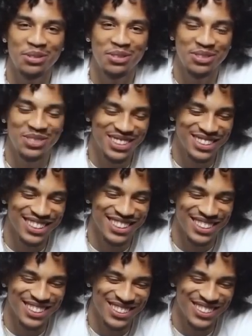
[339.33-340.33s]
you feel me? Shit,
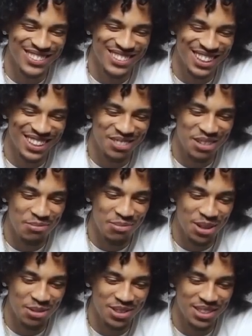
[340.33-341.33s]
you know, shout out to my
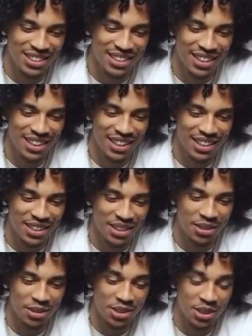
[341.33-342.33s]
mom. She, you know,